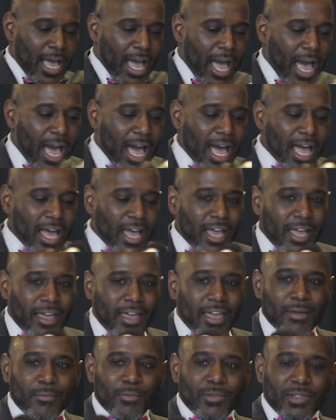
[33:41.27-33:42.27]
I
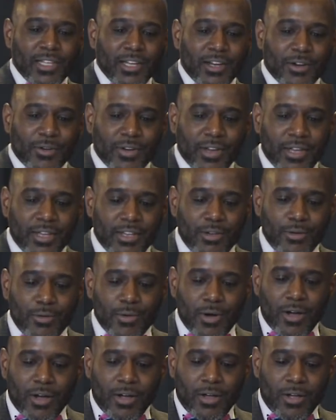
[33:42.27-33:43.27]
am leery,
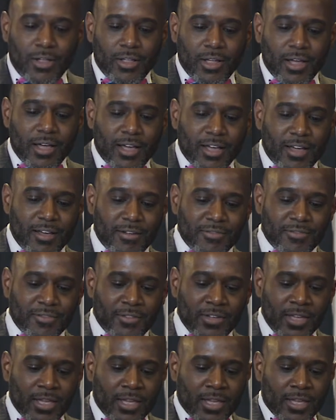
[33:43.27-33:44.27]
you all,
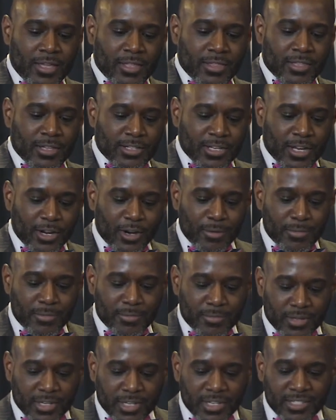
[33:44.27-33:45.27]
of the
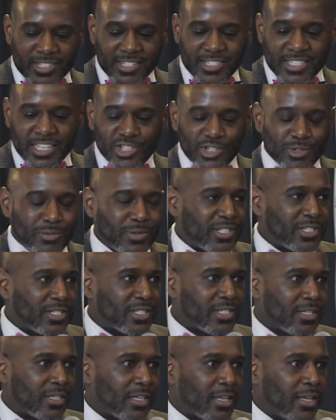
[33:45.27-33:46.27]
term
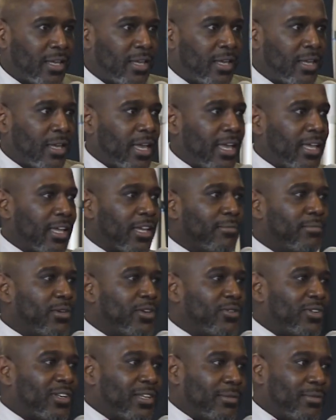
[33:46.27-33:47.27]
constituents and
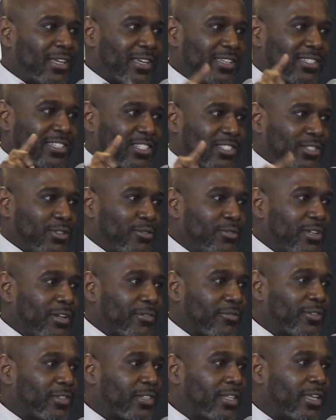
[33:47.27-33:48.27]
community because it's 2
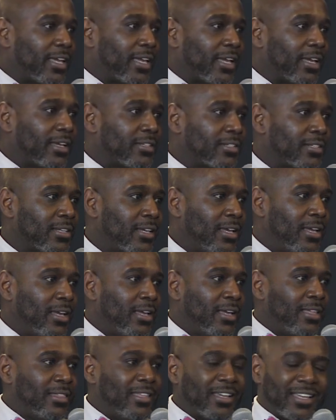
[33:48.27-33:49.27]
different things.
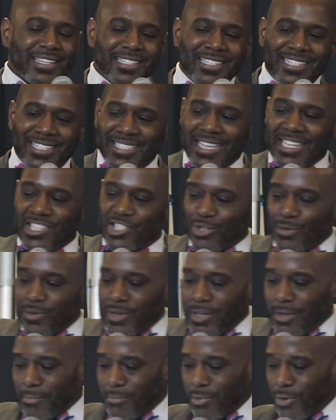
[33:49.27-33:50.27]
The
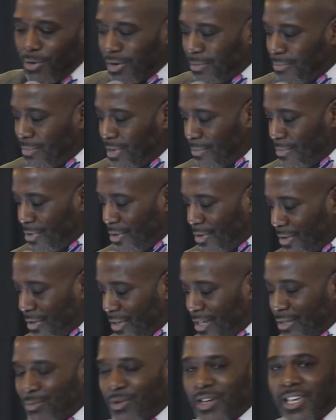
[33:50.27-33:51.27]
constituent board
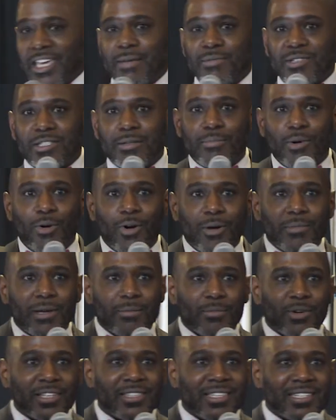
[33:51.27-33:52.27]
member is what keeps the board
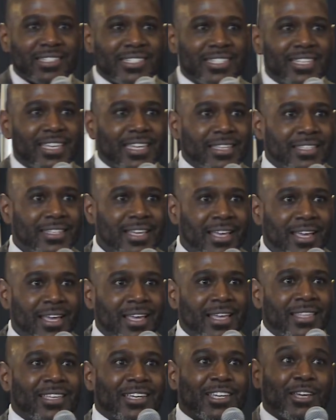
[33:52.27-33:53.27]
member in the seat.
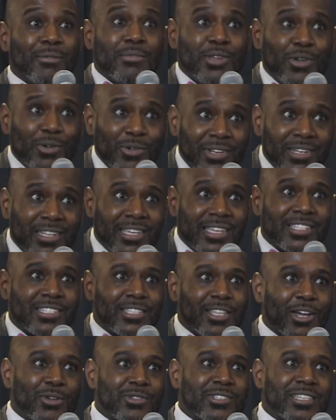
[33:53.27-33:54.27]
The community
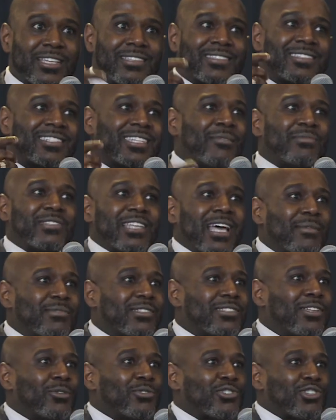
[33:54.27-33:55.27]
is those that
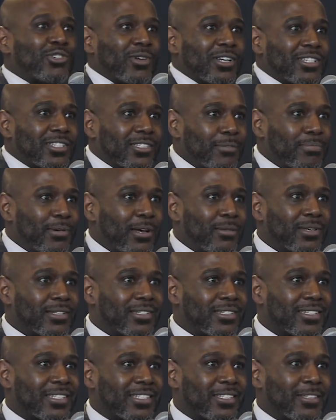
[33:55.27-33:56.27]
sometimes don't trust the public
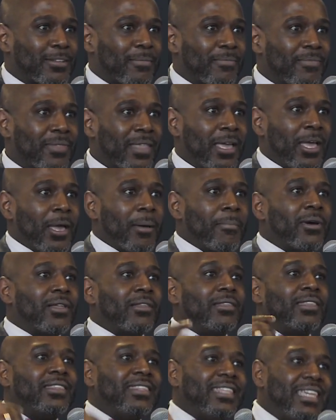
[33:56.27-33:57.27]
system,
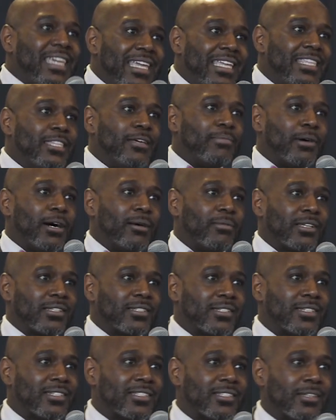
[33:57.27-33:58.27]
but need the public
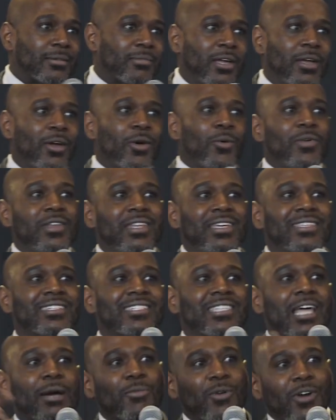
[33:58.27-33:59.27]
system. We need to
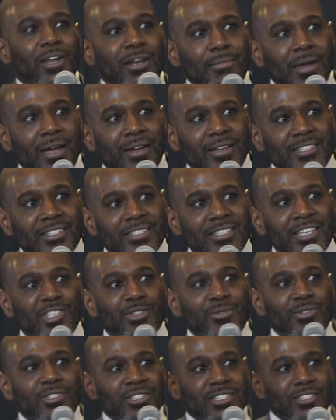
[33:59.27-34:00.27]
stop worrying about
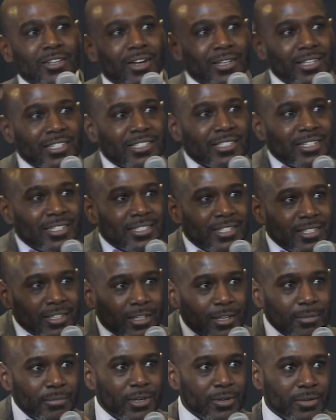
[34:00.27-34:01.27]
constituents and start listening to the
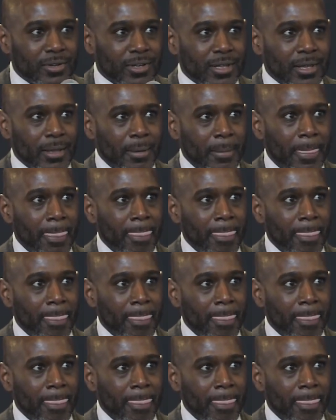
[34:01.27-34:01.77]
community.